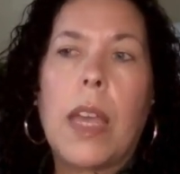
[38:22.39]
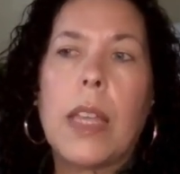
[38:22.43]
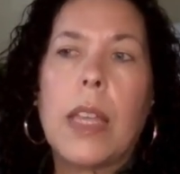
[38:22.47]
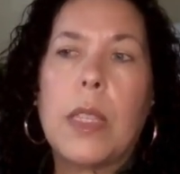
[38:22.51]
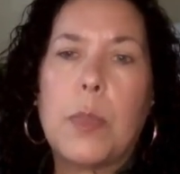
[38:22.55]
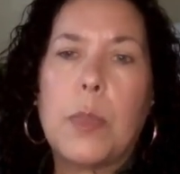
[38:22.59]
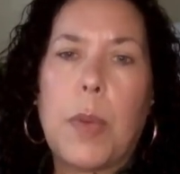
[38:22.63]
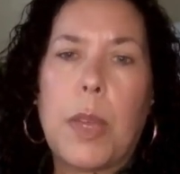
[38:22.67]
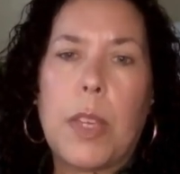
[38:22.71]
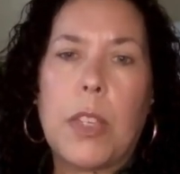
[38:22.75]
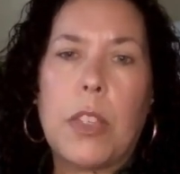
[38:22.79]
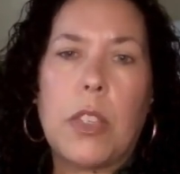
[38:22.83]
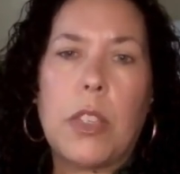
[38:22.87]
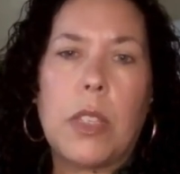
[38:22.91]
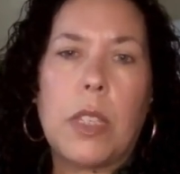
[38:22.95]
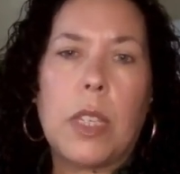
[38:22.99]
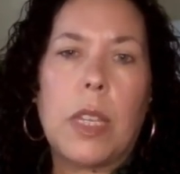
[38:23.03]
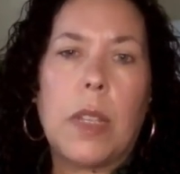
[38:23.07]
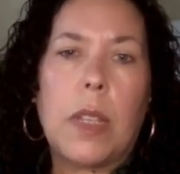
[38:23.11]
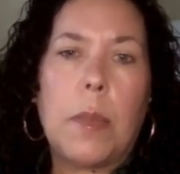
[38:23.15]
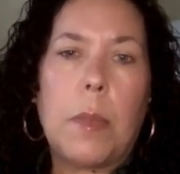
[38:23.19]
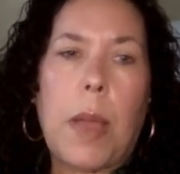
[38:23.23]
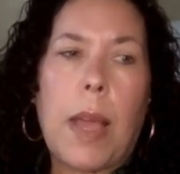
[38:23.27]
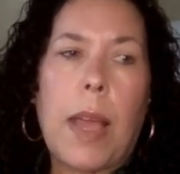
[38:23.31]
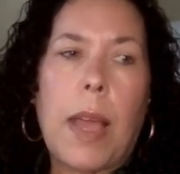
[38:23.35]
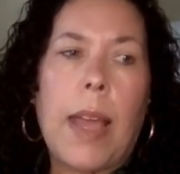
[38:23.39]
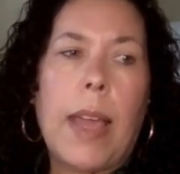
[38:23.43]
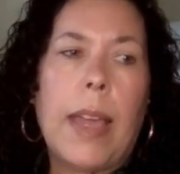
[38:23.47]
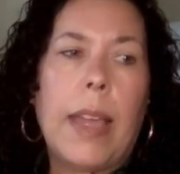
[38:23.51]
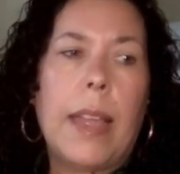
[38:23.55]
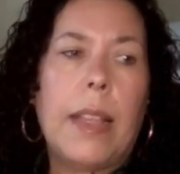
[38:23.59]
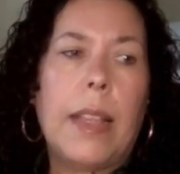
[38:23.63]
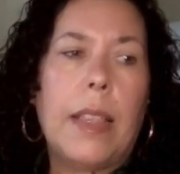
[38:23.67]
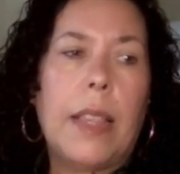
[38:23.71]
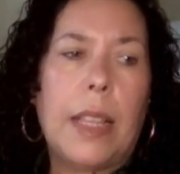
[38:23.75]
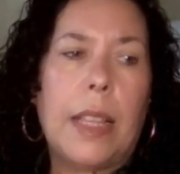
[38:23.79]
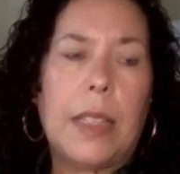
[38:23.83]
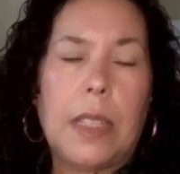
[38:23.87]
especially in
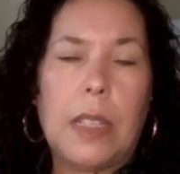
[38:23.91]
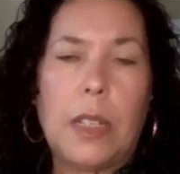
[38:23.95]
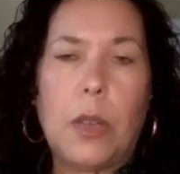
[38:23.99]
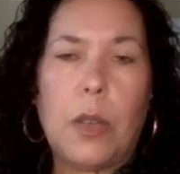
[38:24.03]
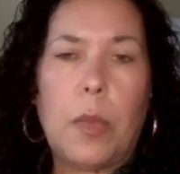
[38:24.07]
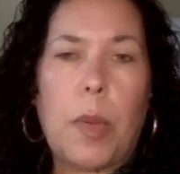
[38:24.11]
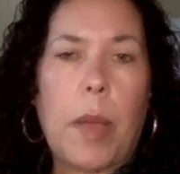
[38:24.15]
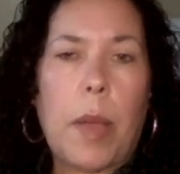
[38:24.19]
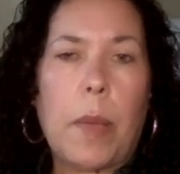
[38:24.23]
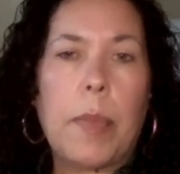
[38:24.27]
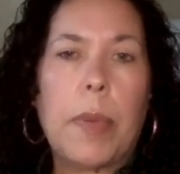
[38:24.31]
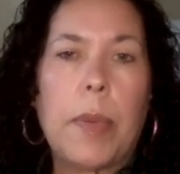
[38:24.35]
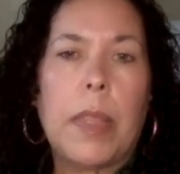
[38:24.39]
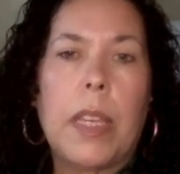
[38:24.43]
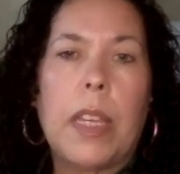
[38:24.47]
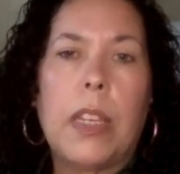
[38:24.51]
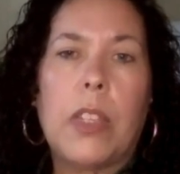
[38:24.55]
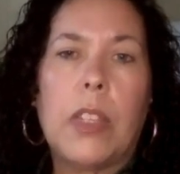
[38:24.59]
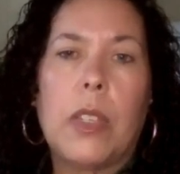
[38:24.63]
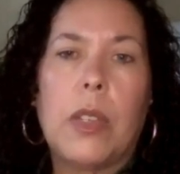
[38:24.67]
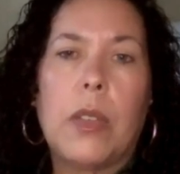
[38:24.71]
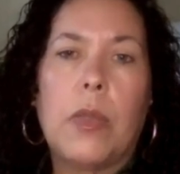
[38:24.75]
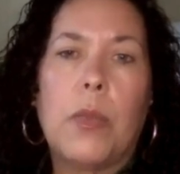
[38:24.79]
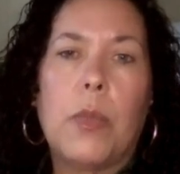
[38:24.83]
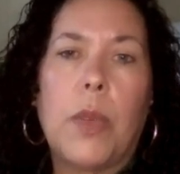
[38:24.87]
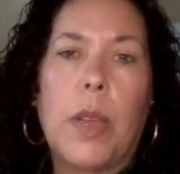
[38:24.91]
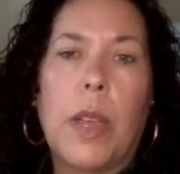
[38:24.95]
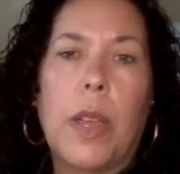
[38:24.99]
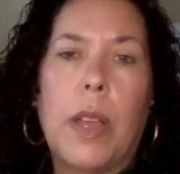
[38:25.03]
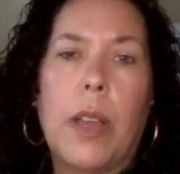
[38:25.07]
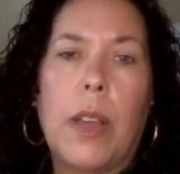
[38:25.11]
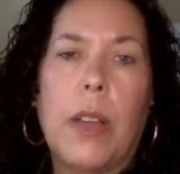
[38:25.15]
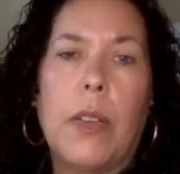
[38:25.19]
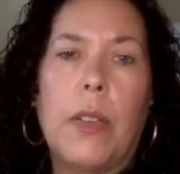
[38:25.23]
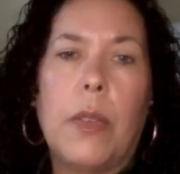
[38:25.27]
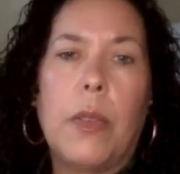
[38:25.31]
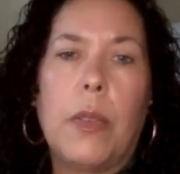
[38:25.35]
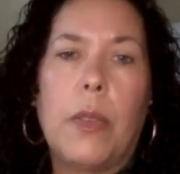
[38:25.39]
my Latino population
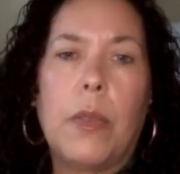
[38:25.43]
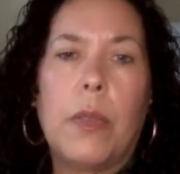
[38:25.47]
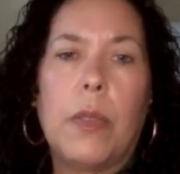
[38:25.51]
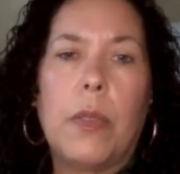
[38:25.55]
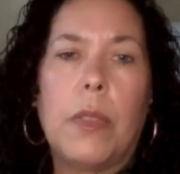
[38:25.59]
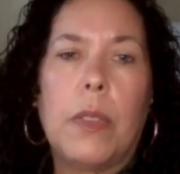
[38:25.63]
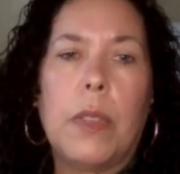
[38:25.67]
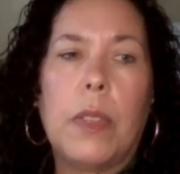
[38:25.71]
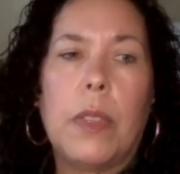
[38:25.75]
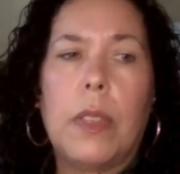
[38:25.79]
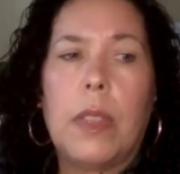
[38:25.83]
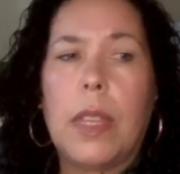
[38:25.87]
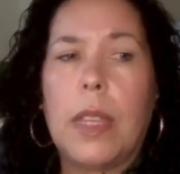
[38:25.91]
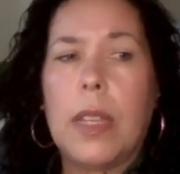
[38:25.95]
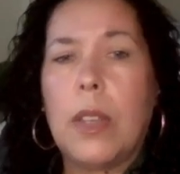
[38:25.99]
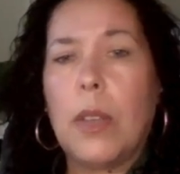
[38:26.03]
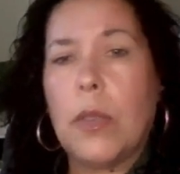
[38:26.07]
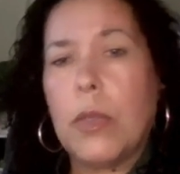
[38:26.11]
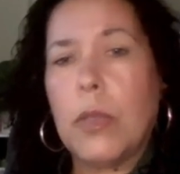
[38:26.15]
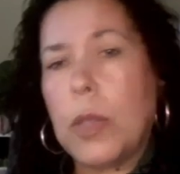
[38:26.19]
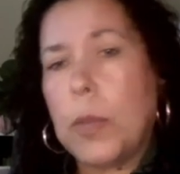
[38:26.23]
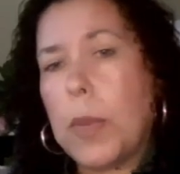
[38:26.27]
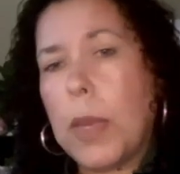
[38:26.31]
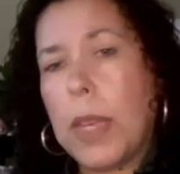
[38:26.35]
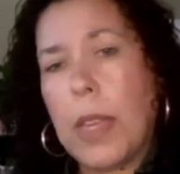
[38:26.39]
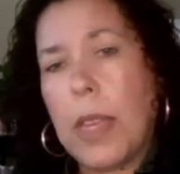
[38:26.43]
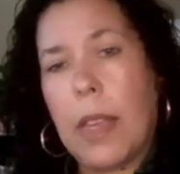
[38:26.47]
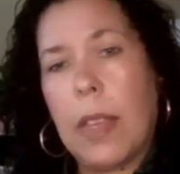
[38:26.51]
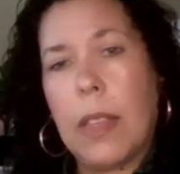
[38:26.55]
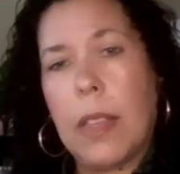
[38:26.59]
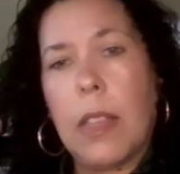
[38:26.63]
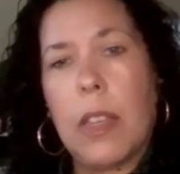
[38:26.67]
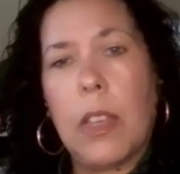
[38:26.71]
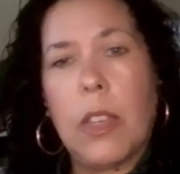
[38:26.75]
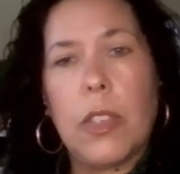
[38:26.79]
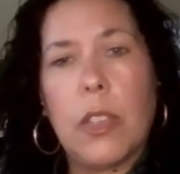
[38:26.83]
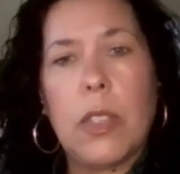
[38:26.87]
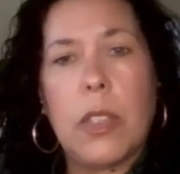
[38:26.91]
where they don't speak
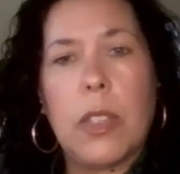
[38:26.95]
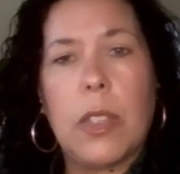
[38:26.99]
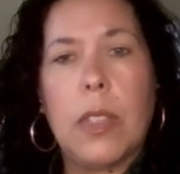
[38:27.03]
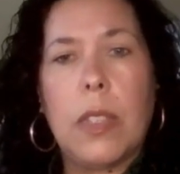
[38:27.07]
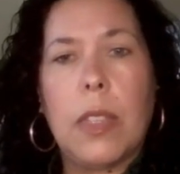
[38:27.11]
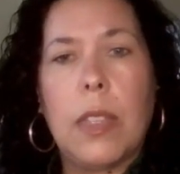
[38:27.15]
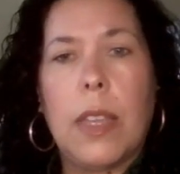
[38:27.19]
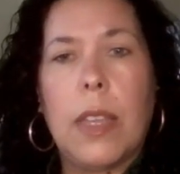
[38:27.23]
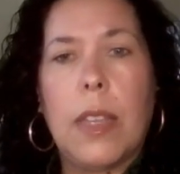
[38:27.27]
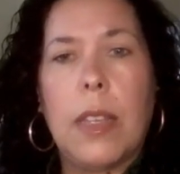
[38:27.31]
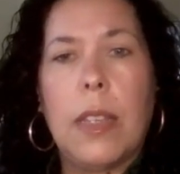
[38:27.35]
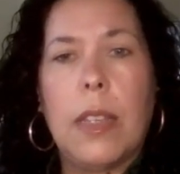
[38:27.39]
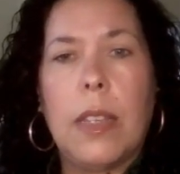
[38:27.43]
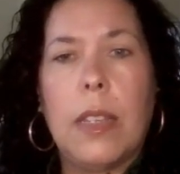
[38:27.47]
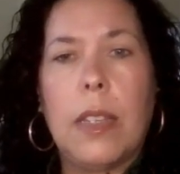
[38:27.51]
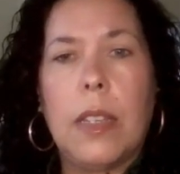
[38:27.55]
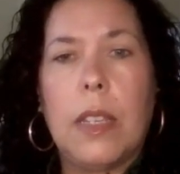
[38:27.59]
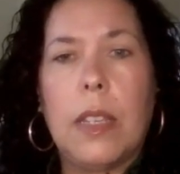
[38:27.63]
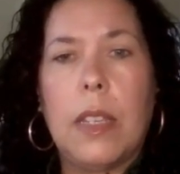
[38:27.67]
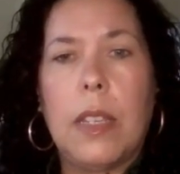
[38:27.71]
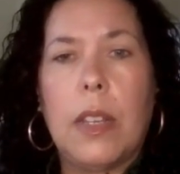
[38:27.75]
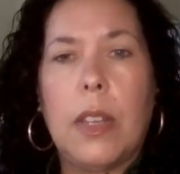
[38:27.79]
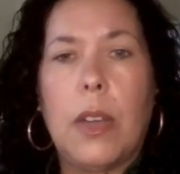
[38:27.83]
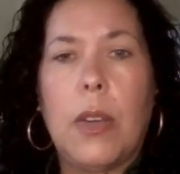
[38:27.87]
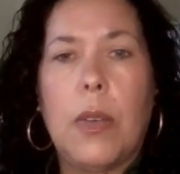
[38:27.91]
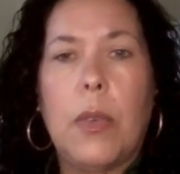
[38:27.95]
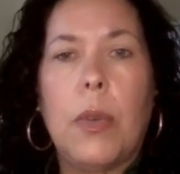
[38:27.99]
English and